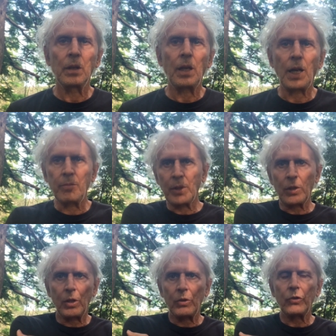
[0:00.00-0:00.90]
I'm
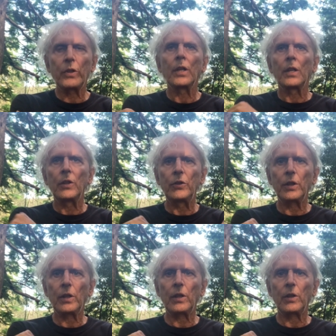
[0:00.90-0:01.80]
closed, you're
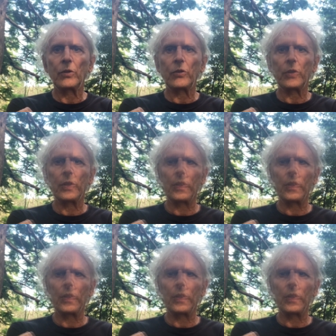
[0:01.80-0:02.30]
closed,